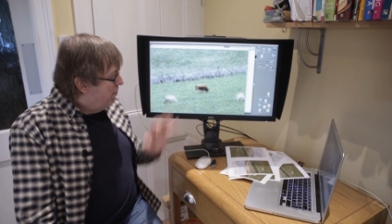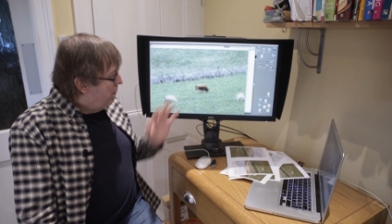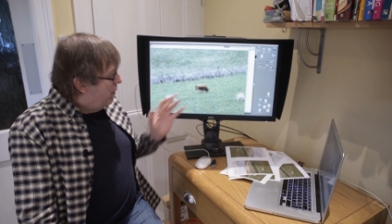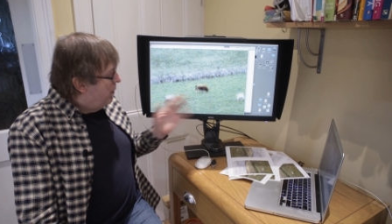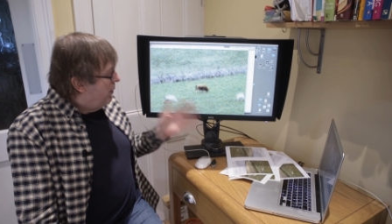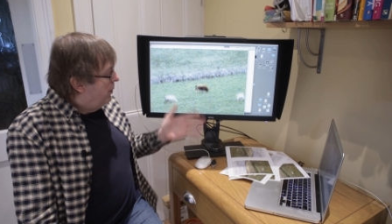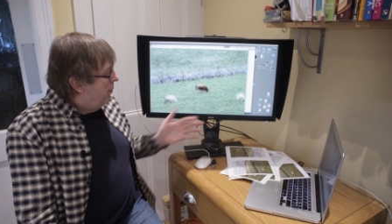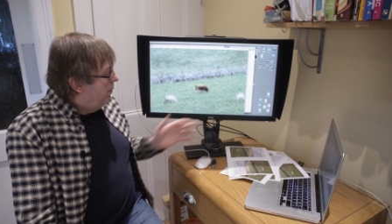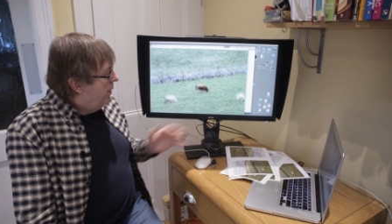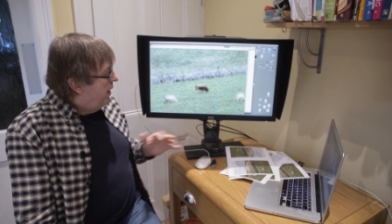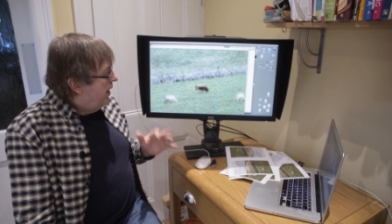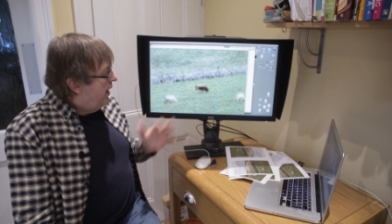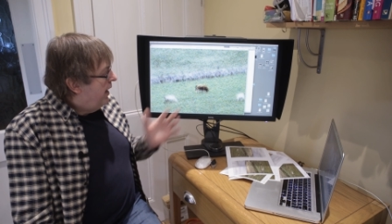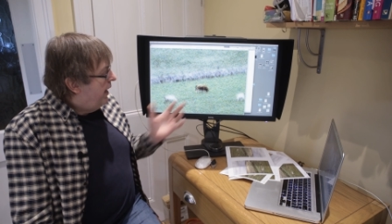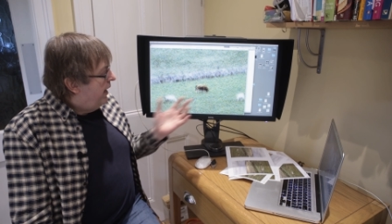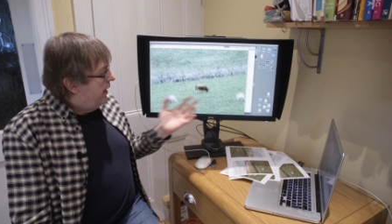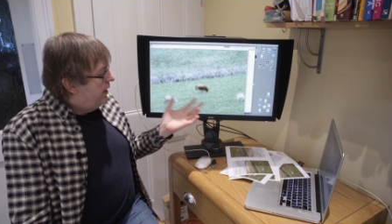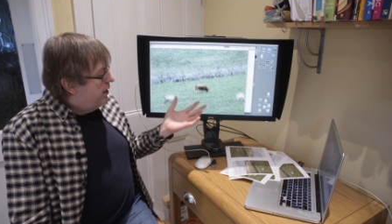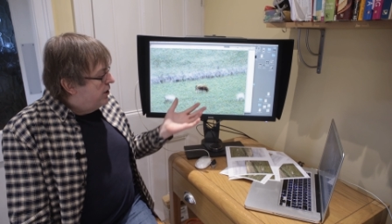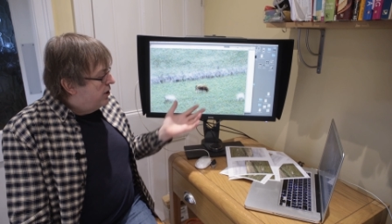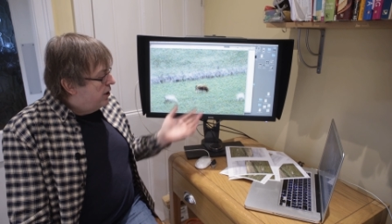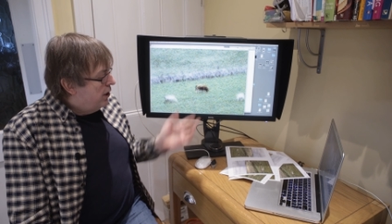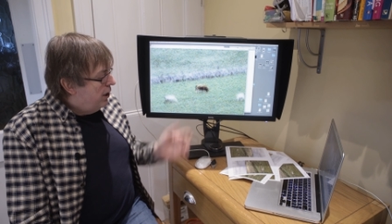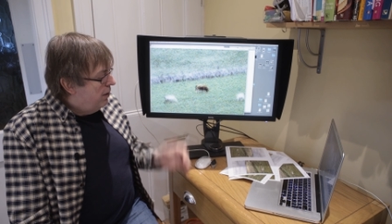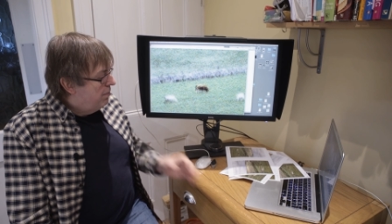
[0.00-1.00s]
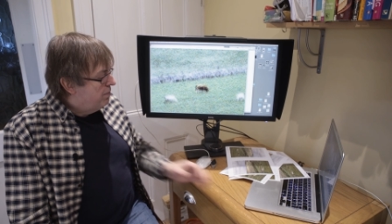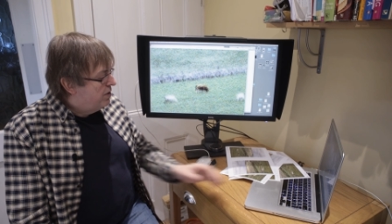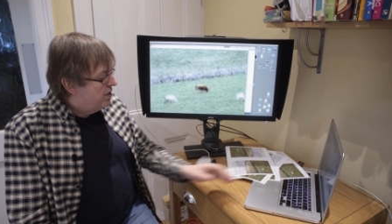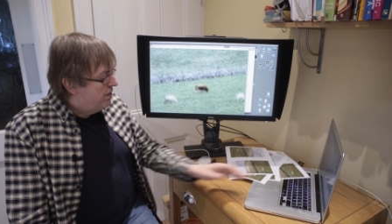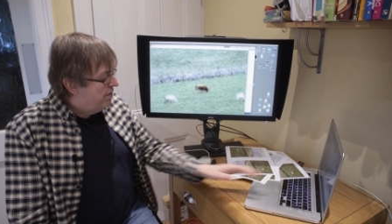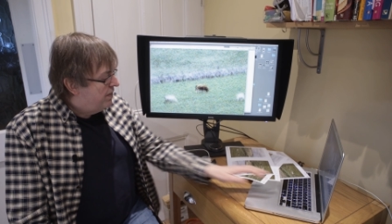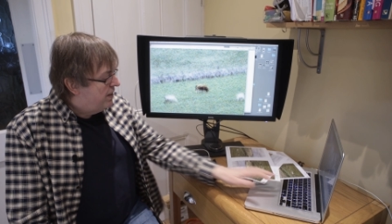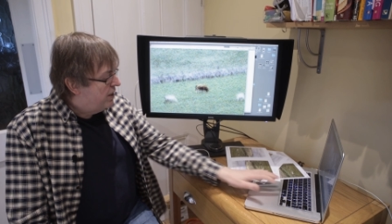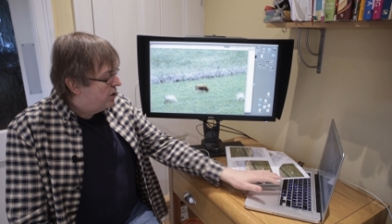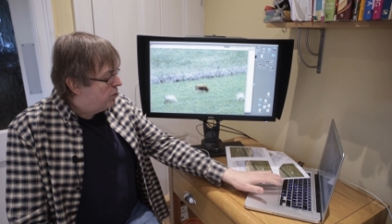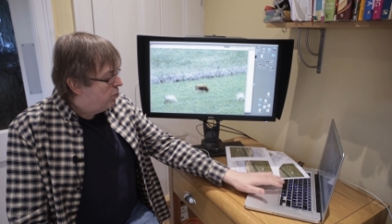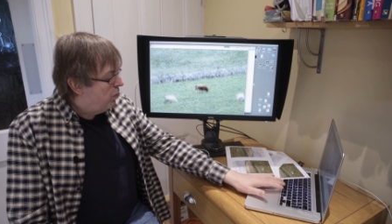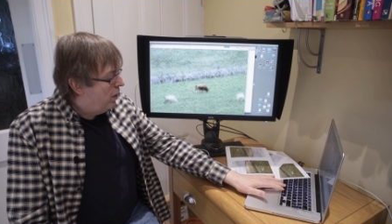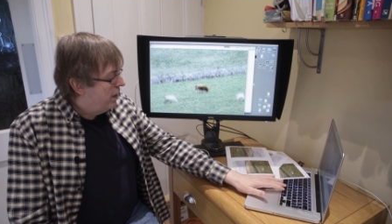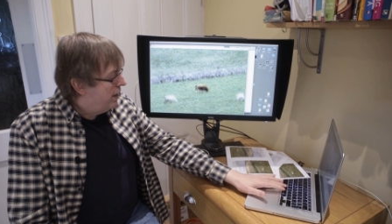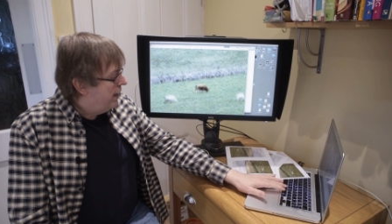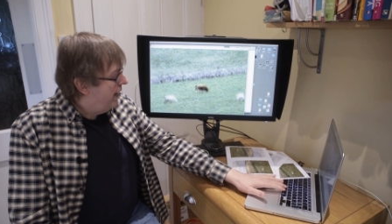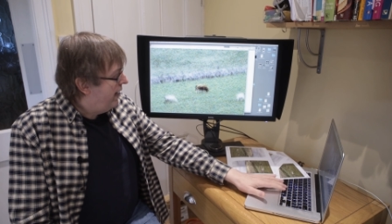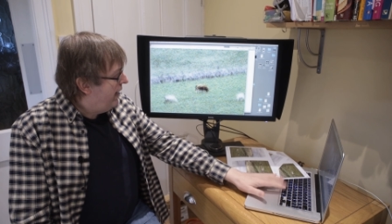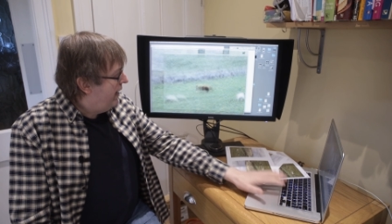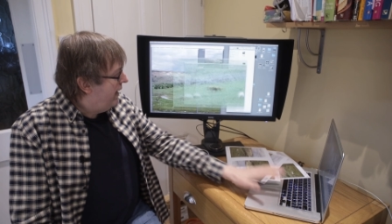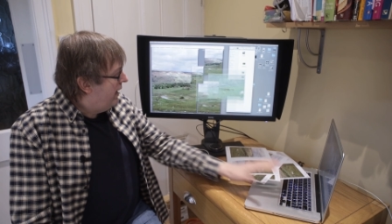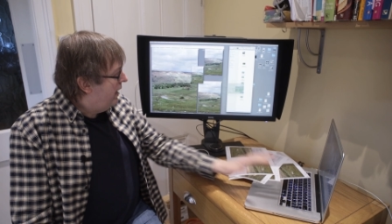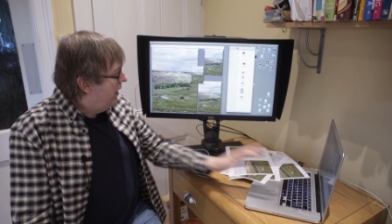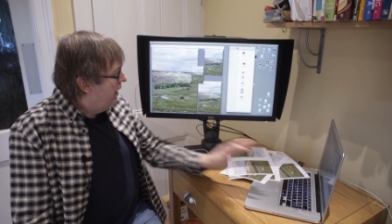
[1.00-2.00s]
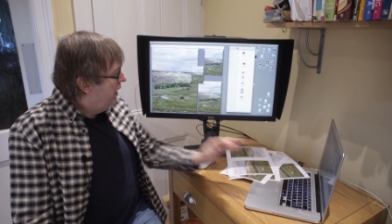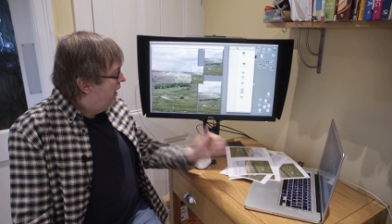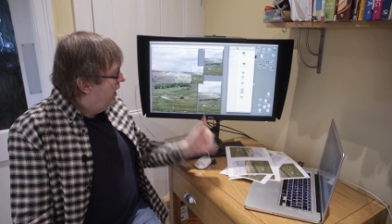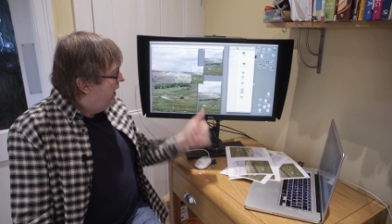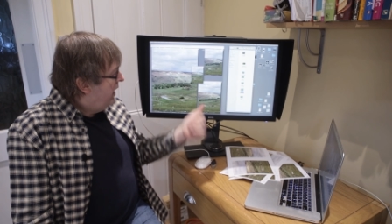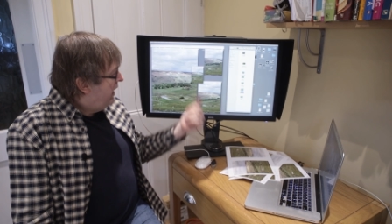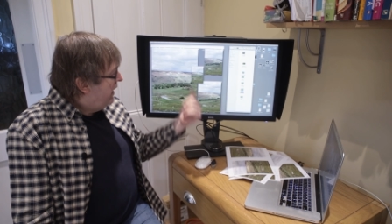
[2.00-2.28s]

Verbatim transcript: But in terms of this one here,